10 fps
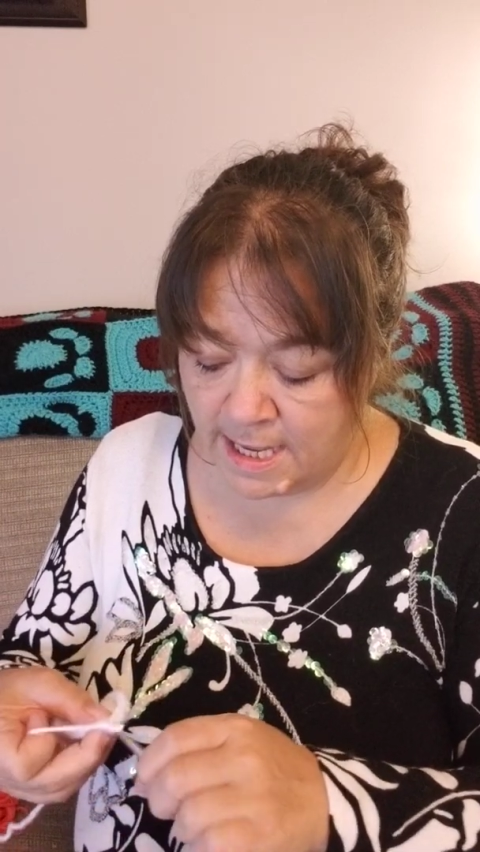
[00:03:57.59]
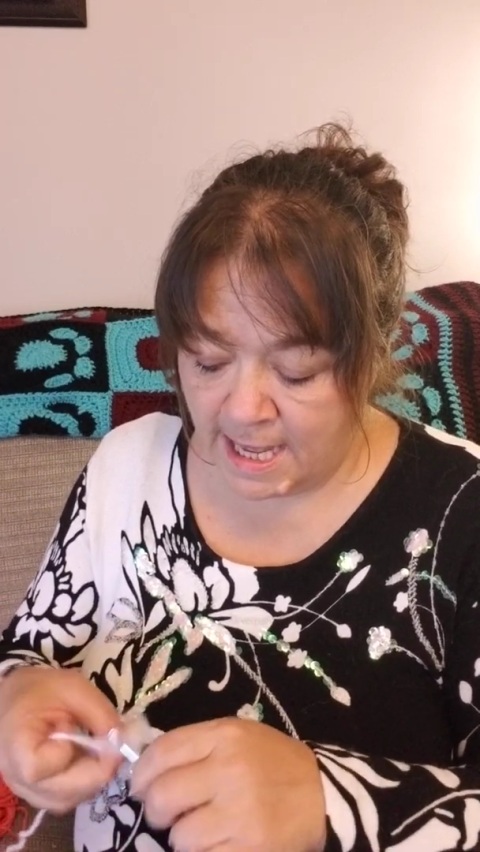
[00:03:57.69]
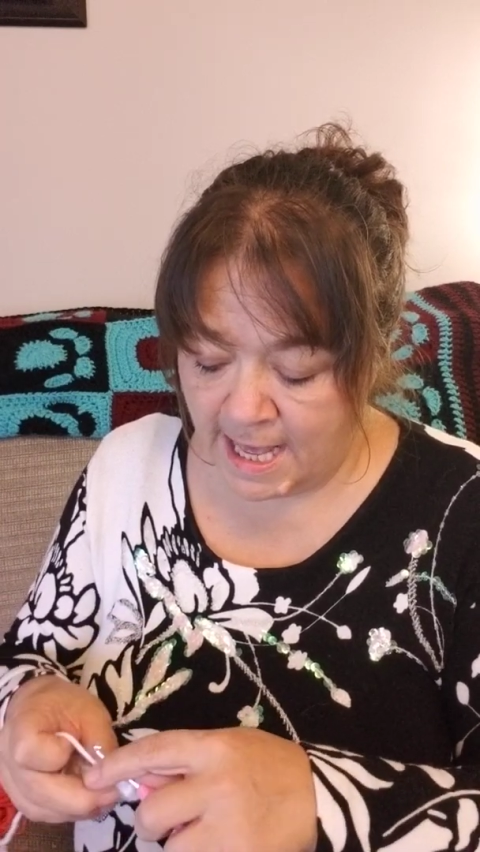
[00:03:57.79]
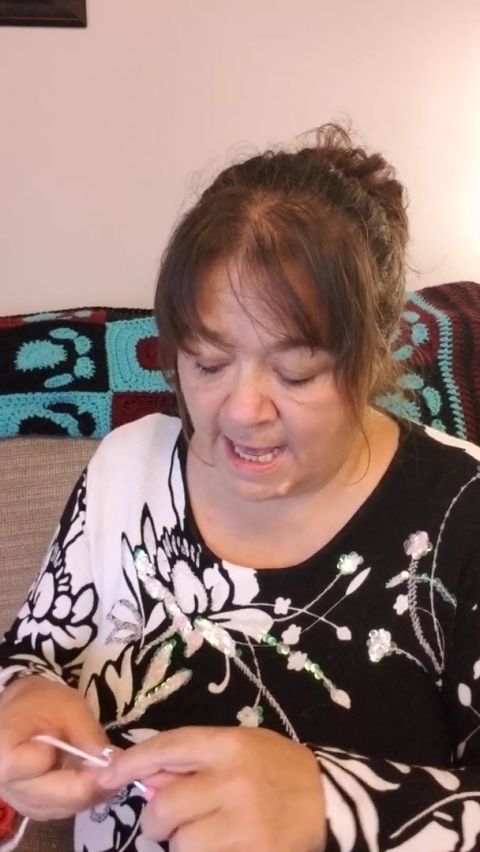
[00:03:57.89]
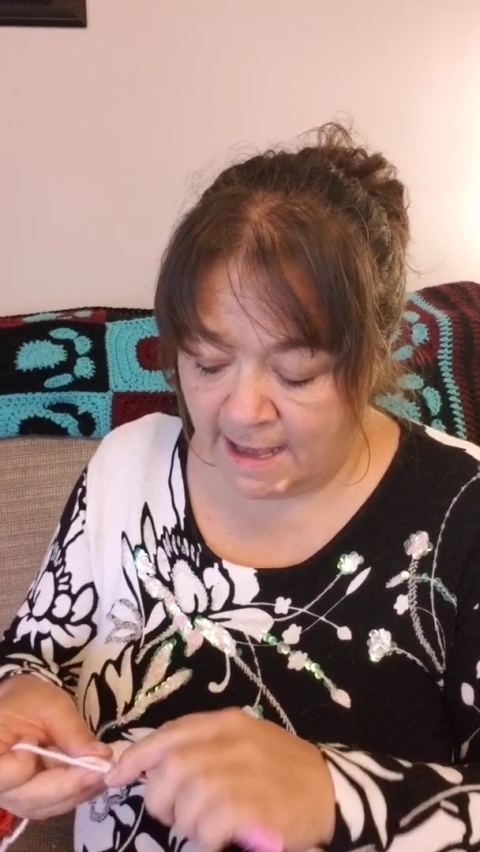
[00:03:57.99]

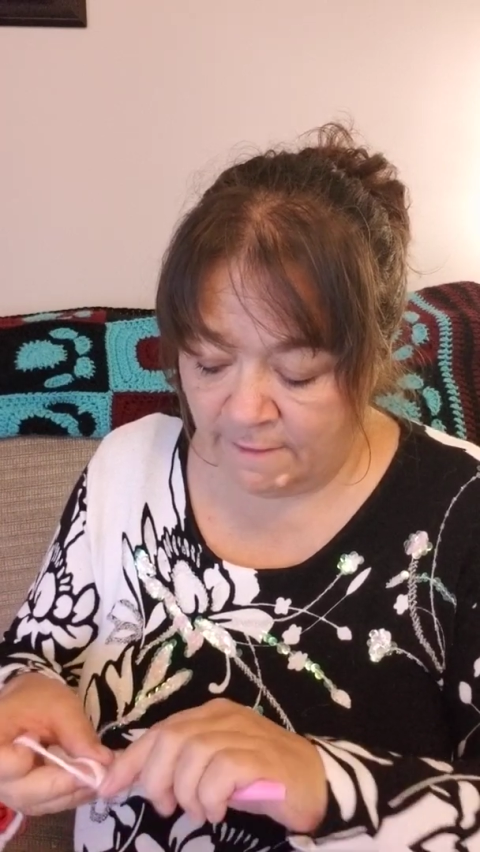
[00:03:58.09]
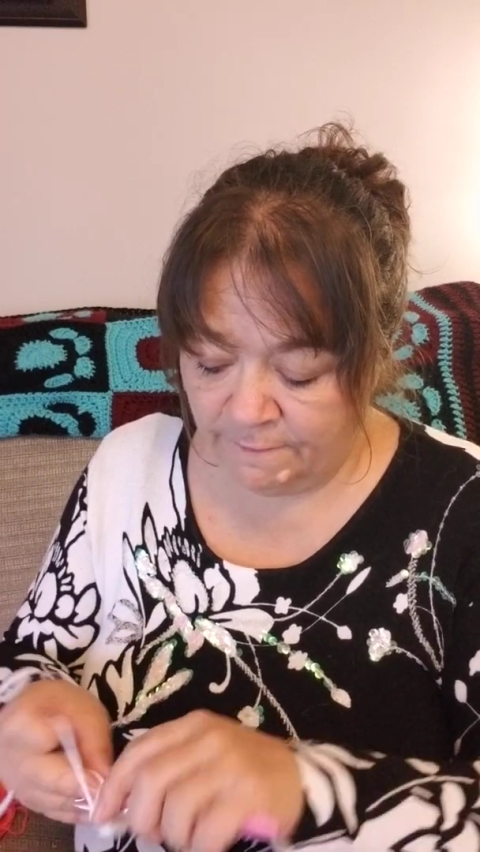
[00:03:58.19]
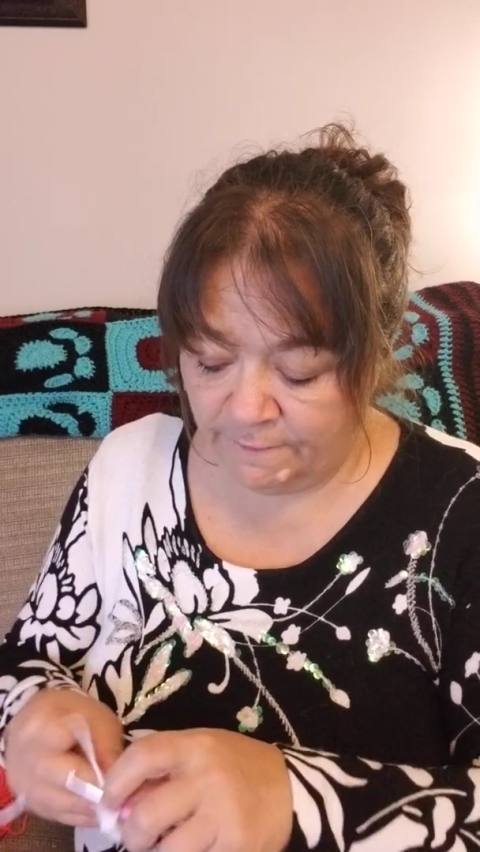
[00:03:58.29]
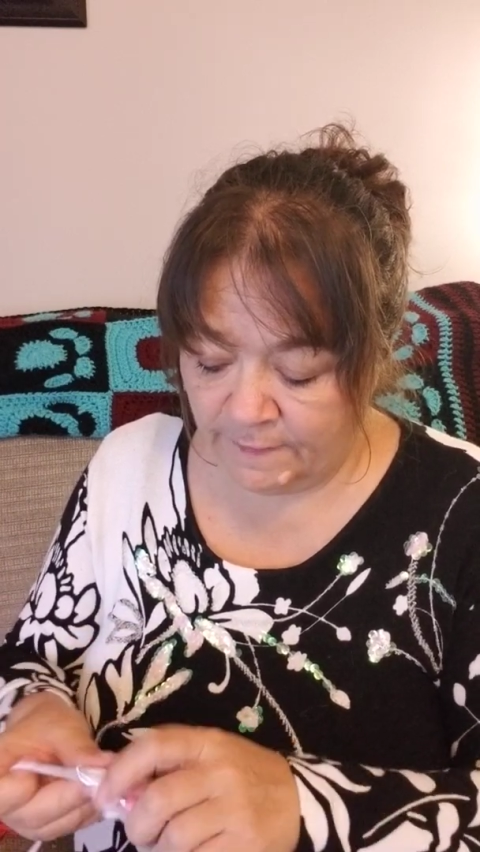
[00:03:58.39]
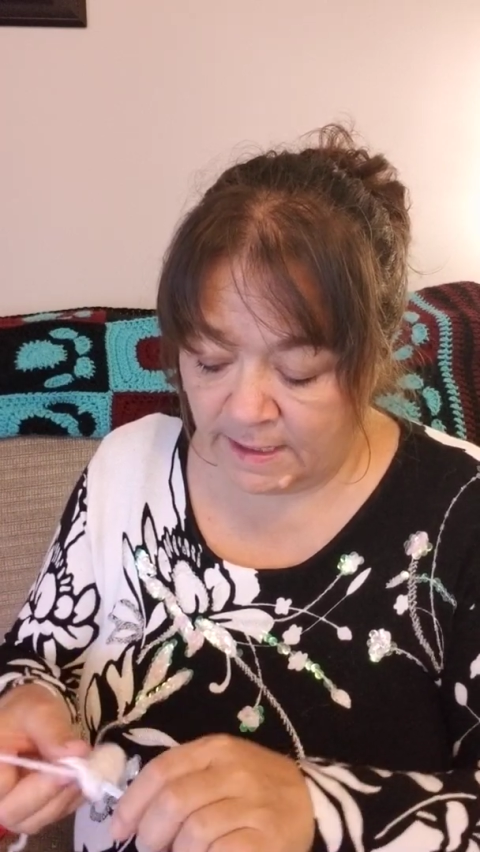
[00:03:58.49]

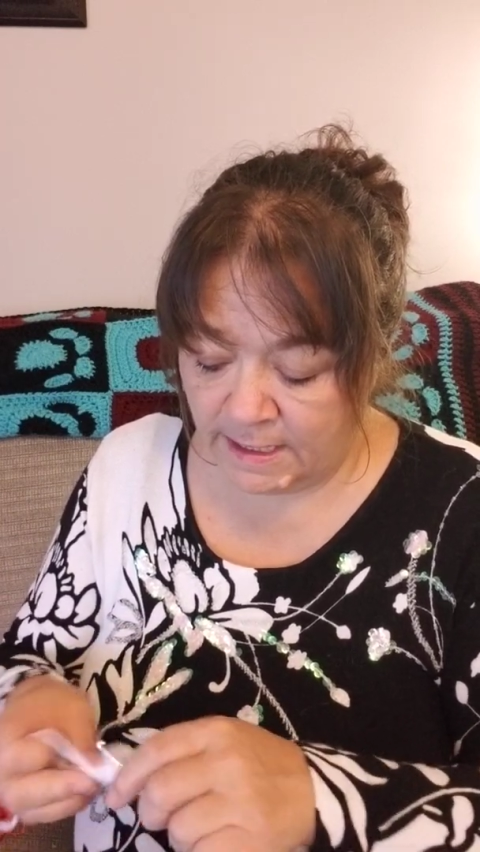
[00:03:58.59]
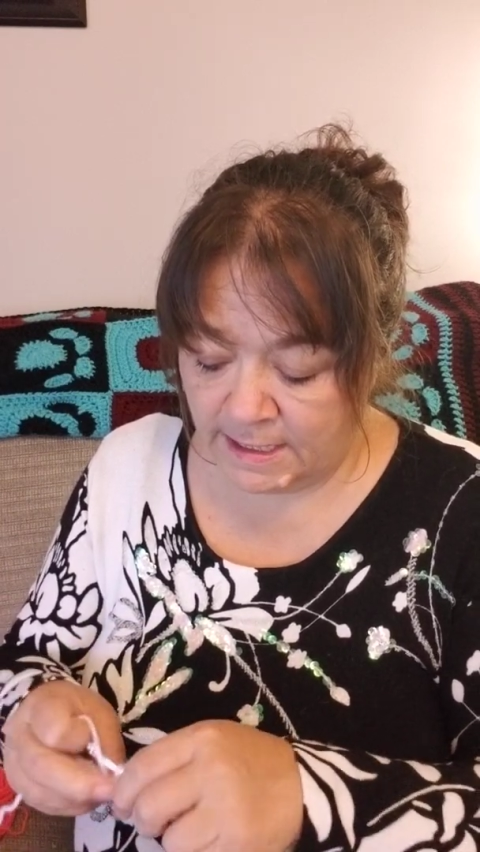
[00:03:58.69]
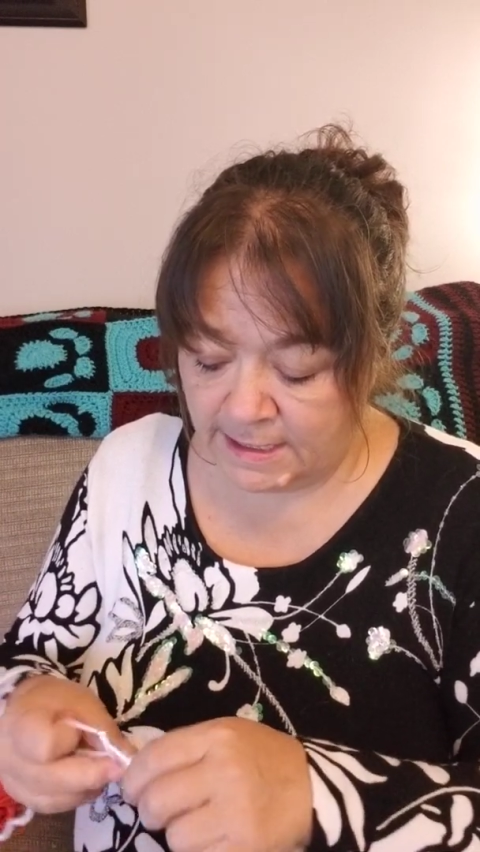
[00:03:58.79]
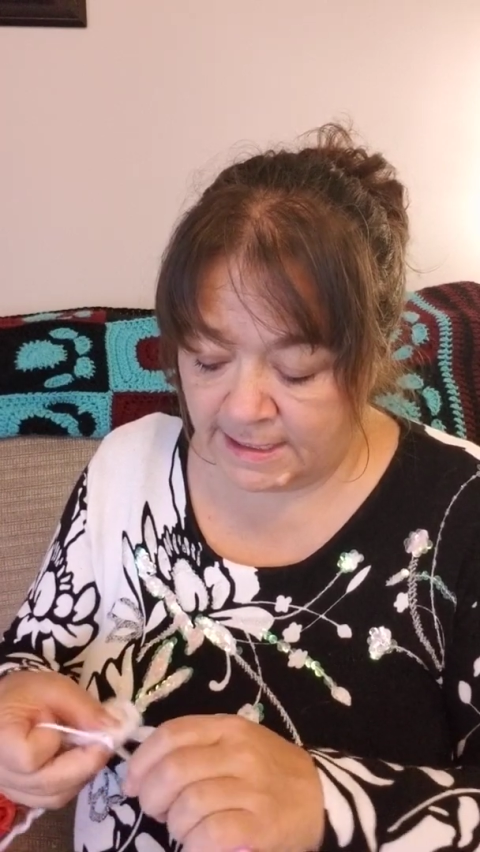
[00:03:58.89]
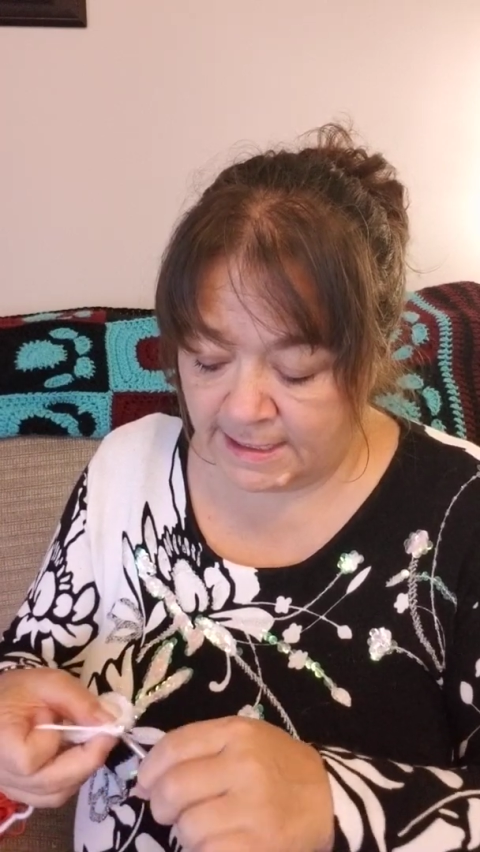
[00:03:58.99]
half,
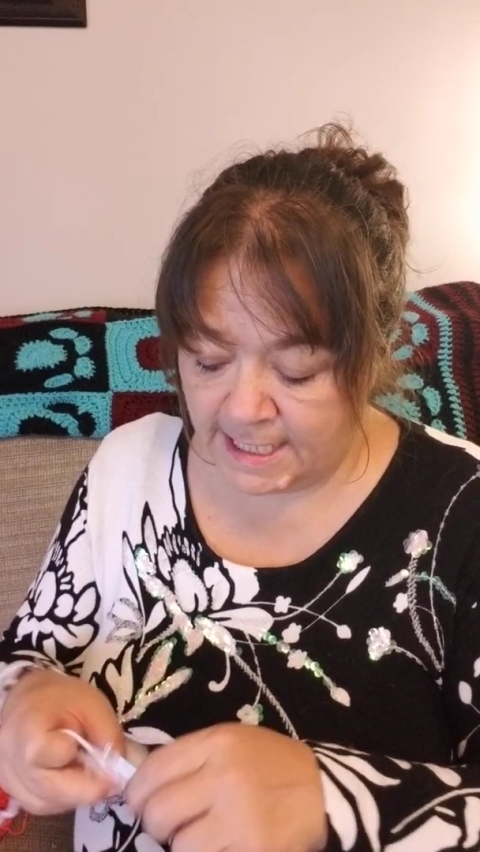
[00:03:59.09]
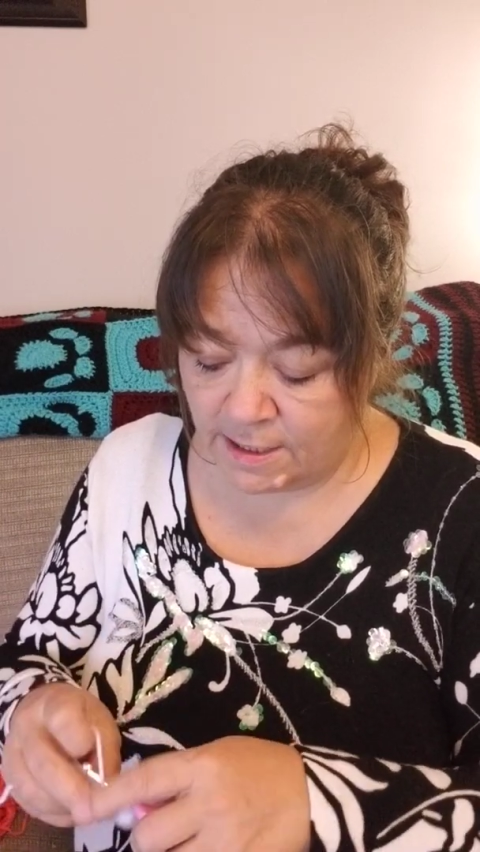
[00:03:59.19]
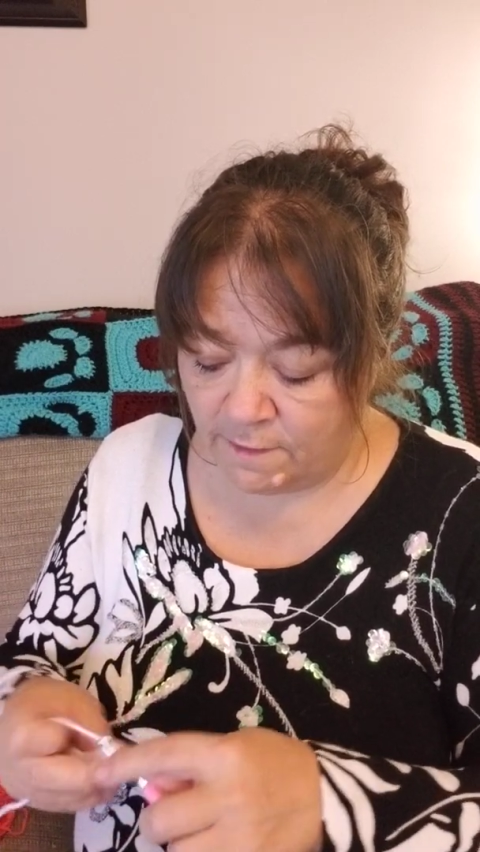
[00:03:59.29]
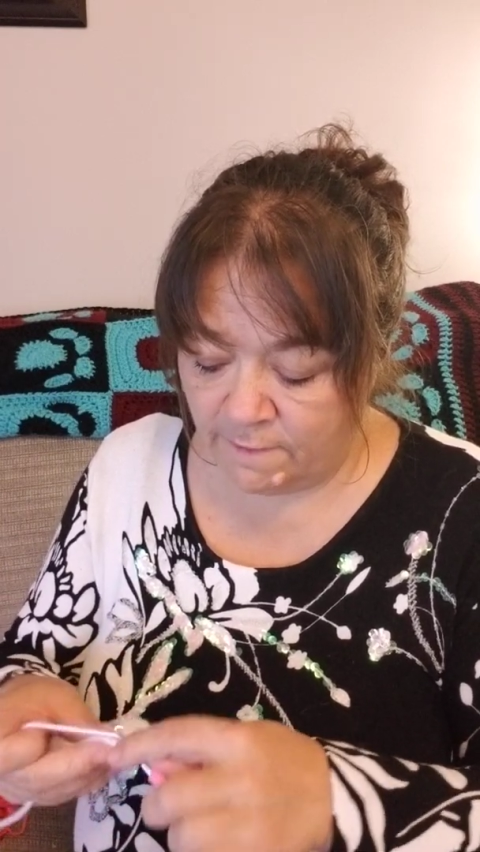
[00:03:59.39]
single